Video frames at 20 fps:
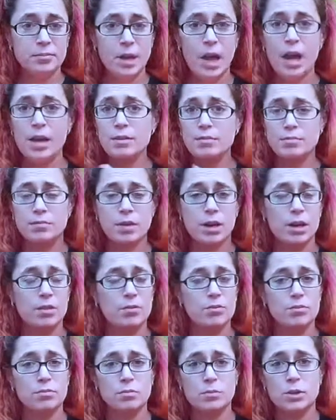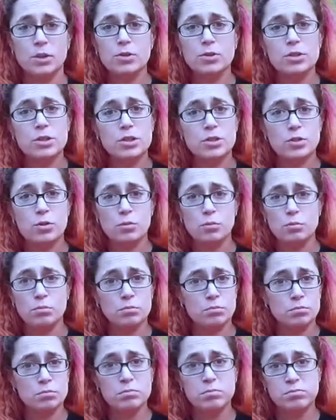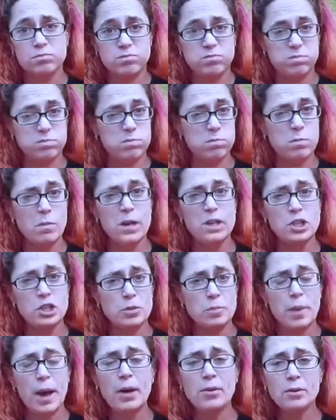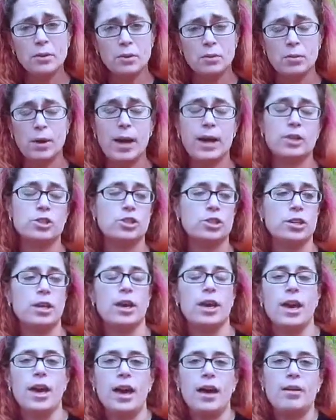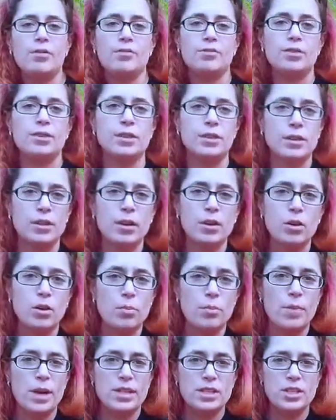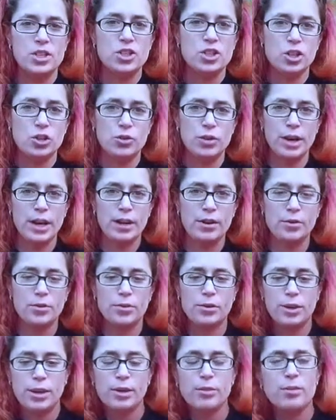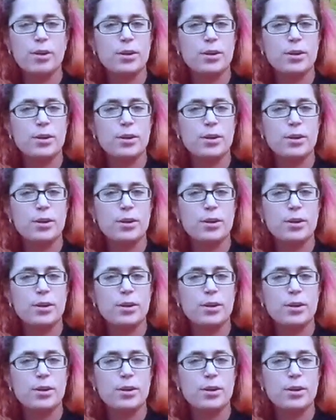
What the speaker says: In celebration of our first year of complete sharing of our lives together,